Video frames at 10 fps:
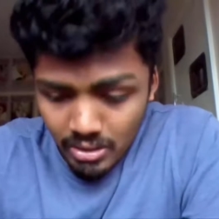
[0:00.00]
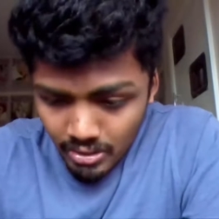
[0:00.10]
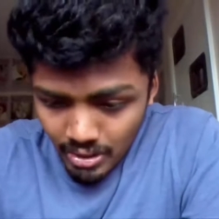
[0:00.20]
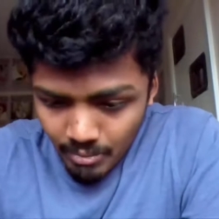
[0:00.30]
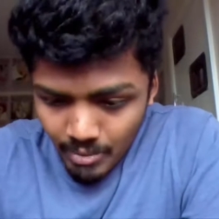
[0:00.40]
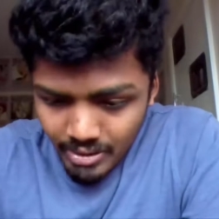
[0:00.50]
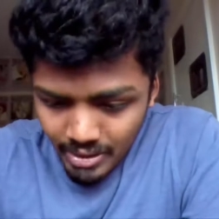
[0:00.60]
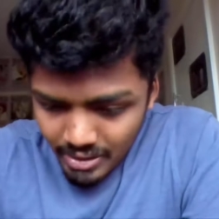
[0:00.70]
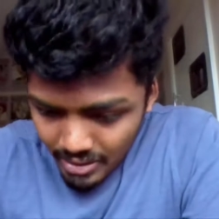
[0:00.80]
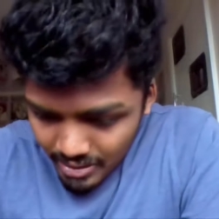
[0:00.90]
Germa
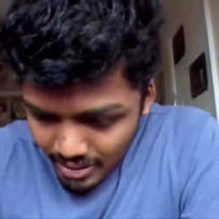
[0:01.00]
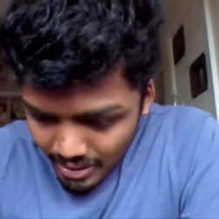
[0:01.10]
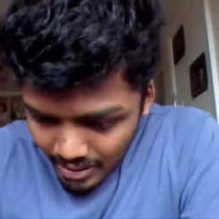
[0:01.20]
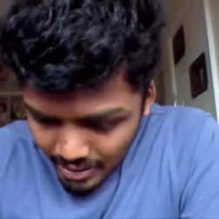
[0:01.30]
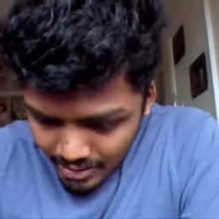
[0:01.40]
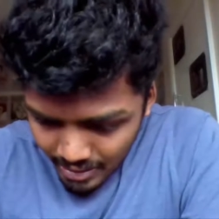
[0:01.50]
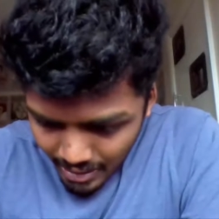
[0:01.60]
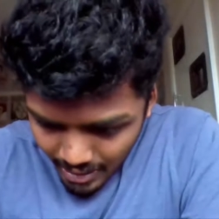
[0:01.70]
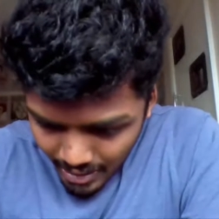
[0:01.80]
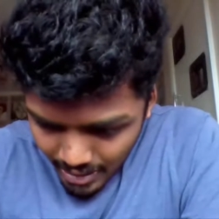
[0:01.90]
66
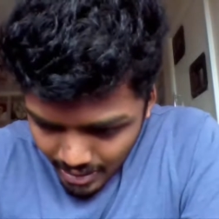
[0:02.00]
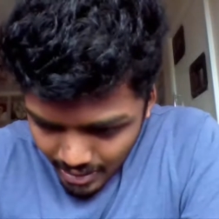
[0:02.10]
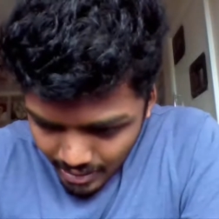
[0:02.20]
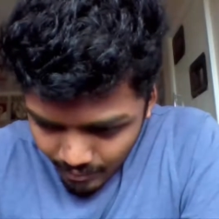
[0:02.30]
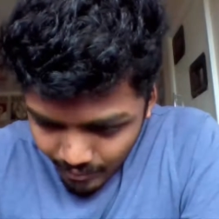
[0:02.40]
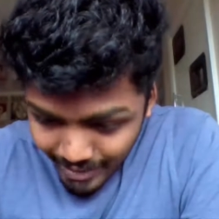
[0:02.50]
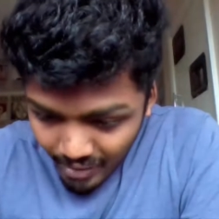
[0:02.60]
and we